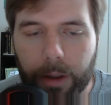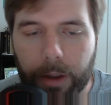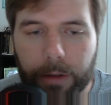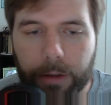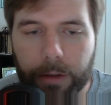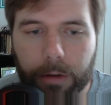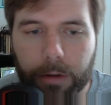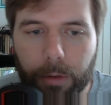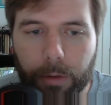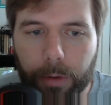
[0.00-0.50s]

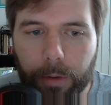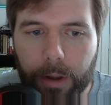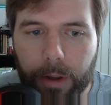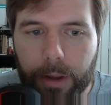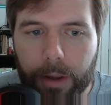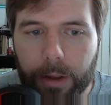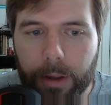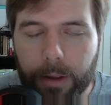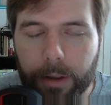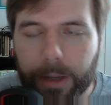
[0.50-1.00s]
So
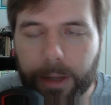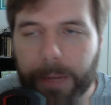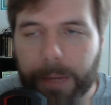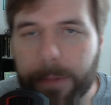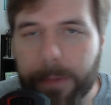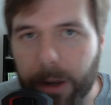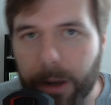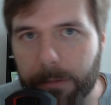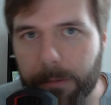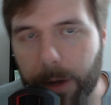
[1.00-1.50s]
keep
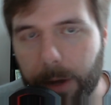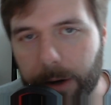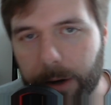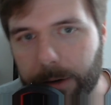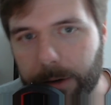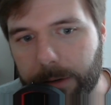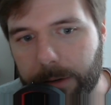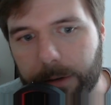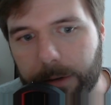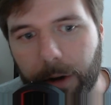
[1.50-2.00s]
that in mind.
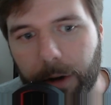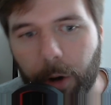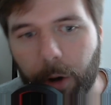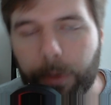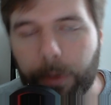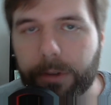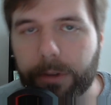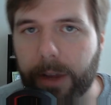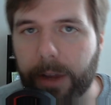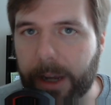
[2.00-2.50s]

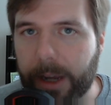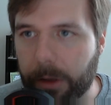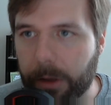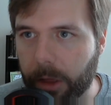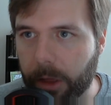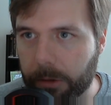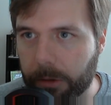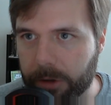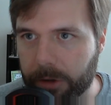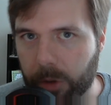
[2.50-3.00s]
Always hang out
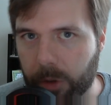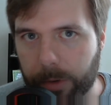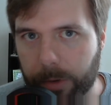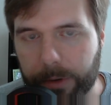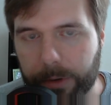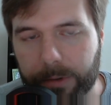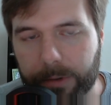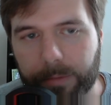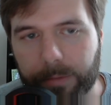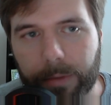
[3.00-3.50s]
with other
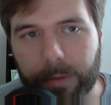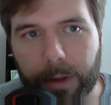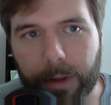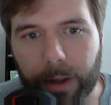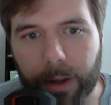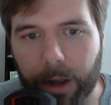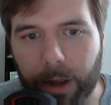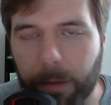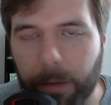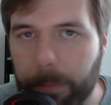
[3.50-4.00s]
streamers
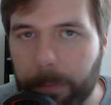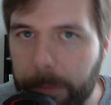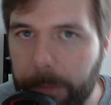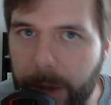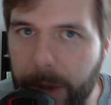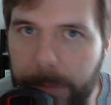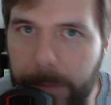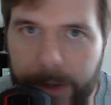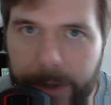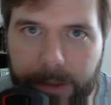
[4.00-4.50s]
and
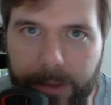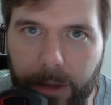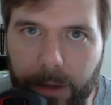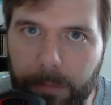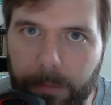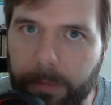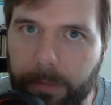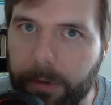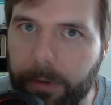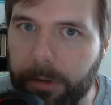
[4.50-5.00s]
meet
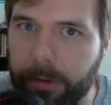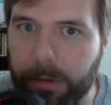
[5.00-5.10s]
them.